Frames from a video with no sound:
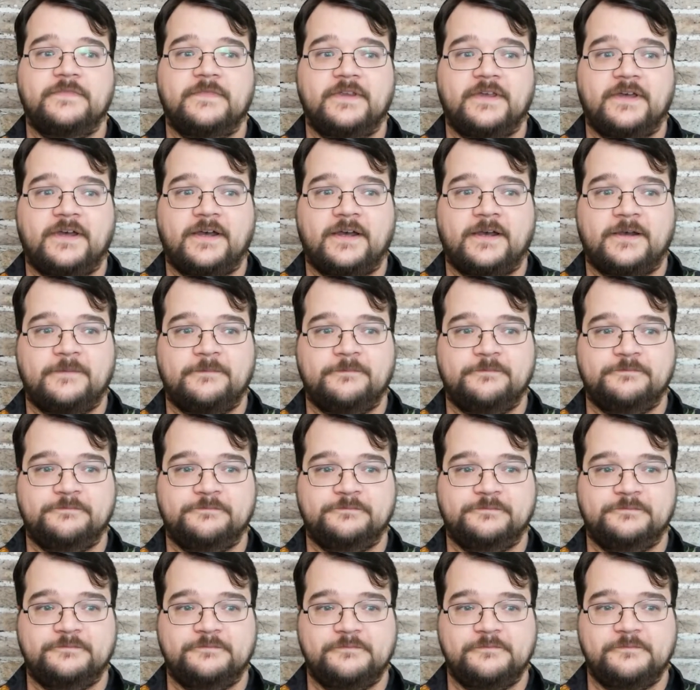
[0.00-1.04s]

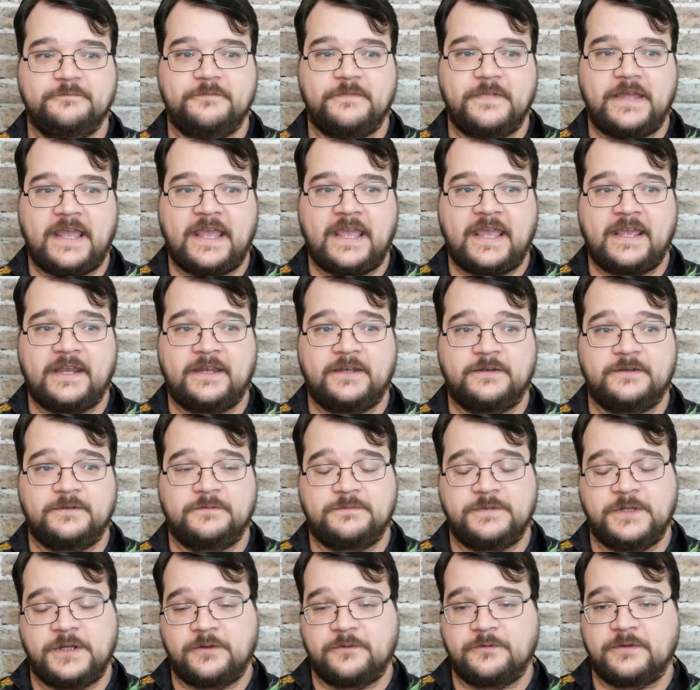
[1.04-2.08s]
and
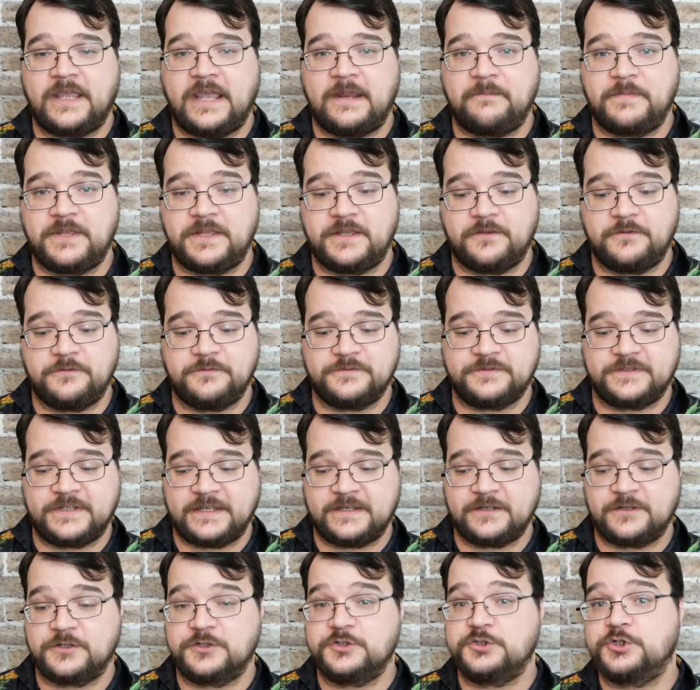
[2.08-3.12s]
can be used
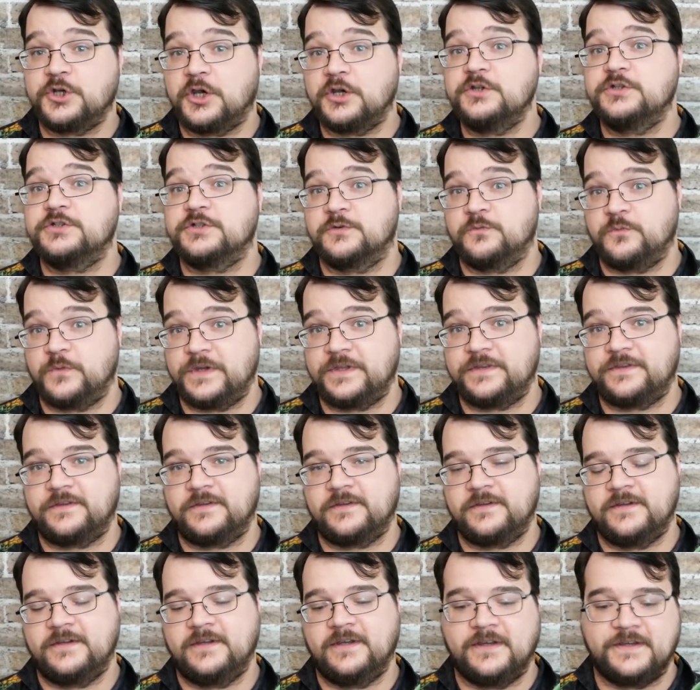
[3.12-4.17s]
in conjunction with
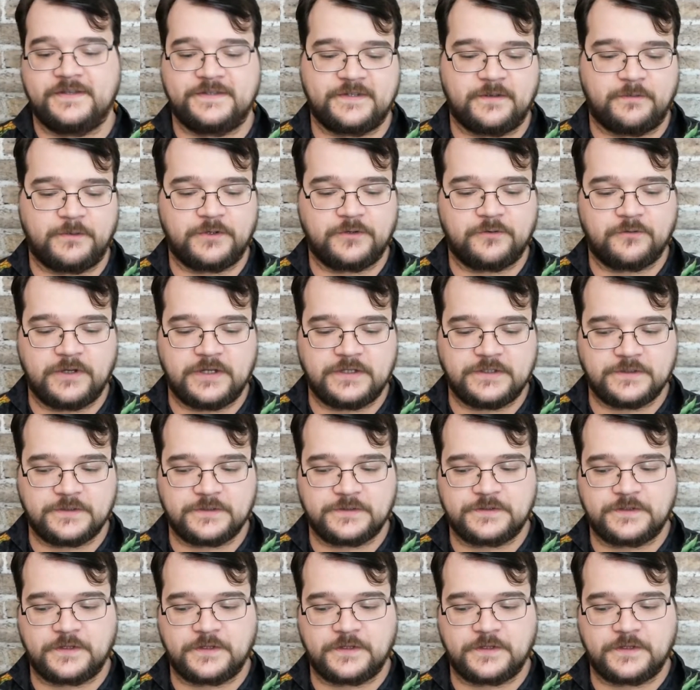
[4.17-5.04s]
a summoned creature.